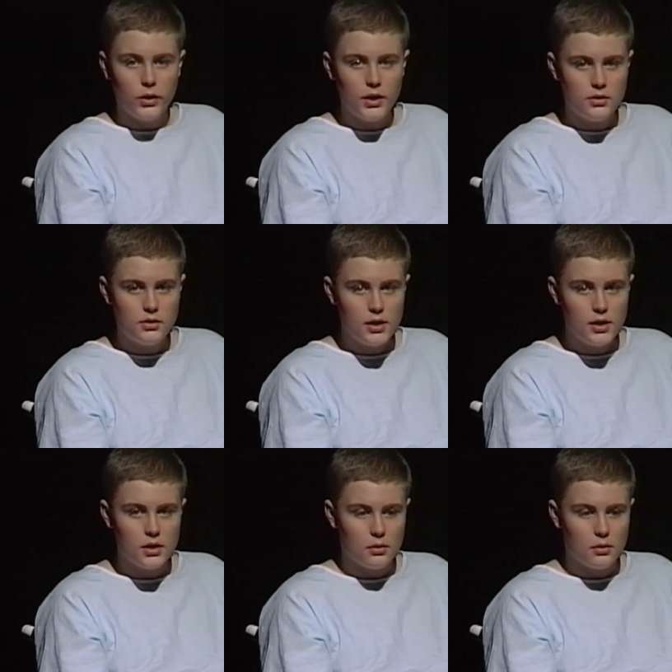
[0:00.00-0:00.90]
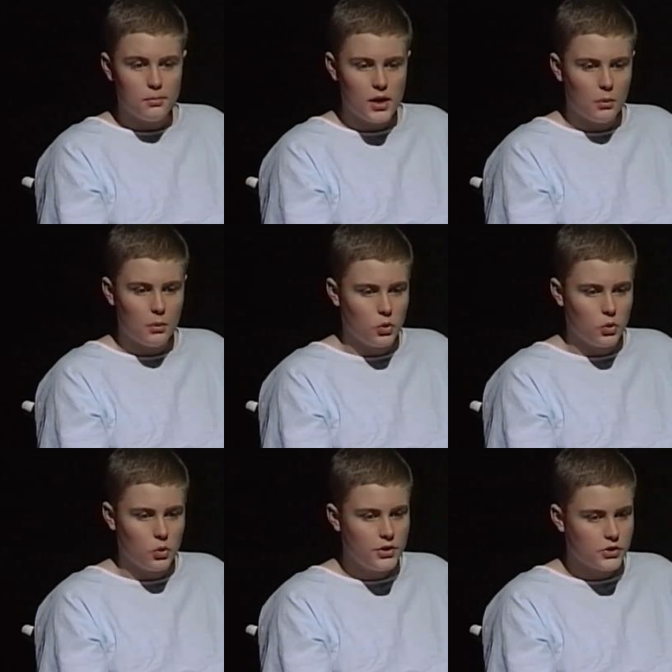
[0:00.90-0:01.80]
We did make
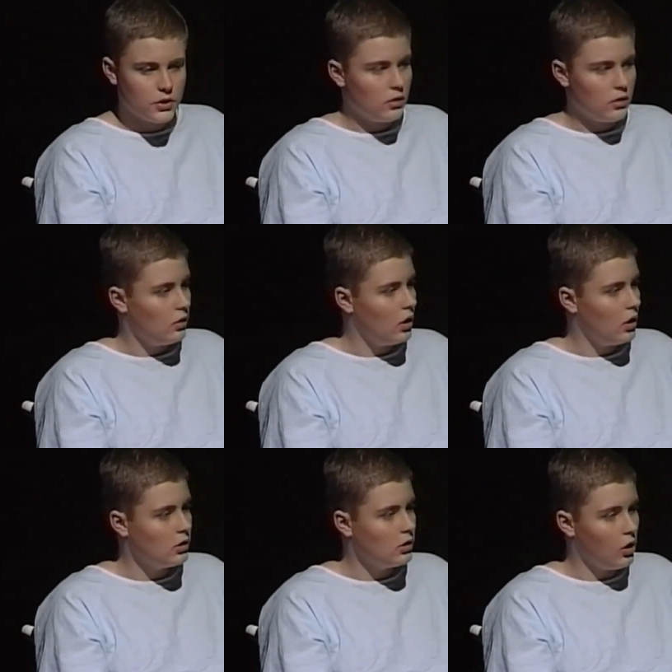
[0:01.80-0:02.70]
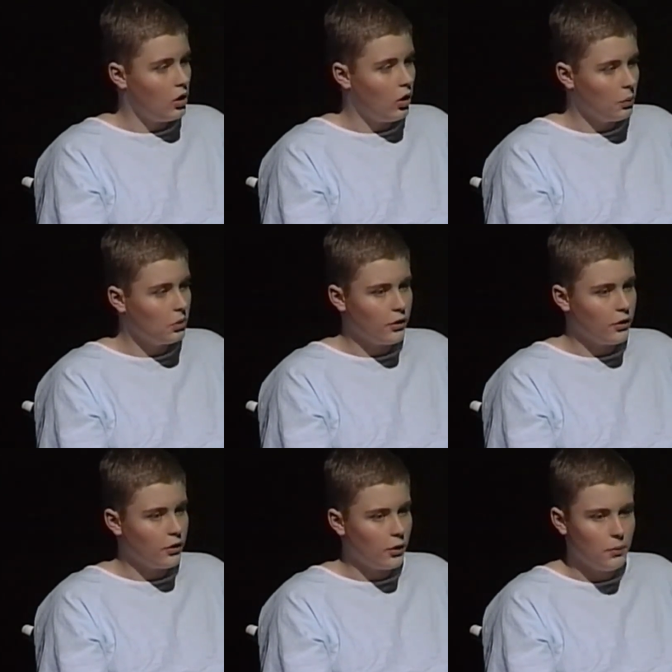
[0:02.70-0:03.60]
our choice, and I would
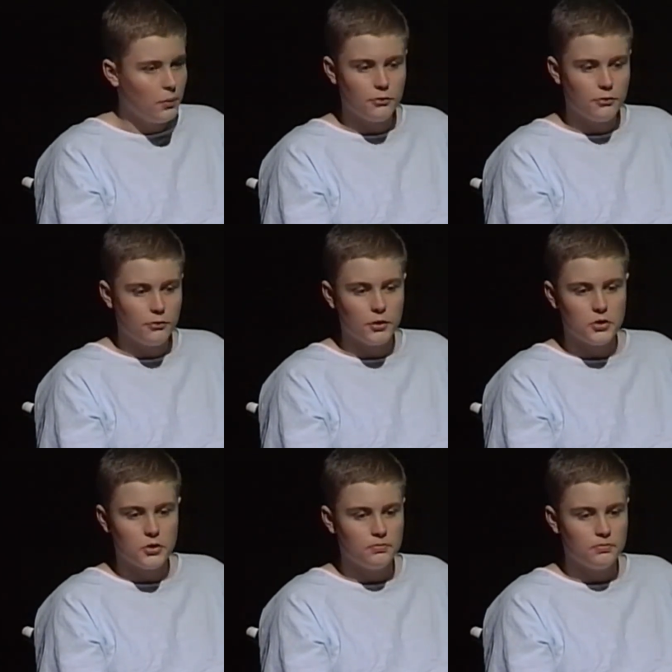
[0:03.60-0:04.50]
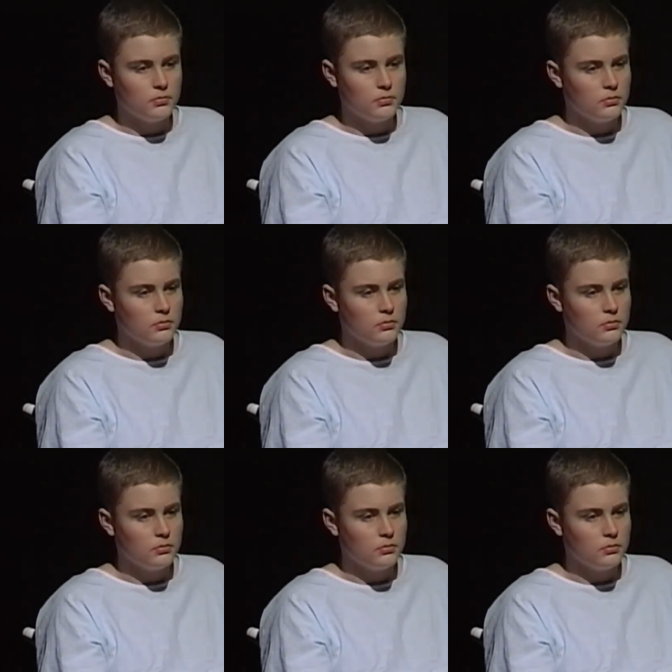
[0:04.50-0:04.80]
like to think we made a difference.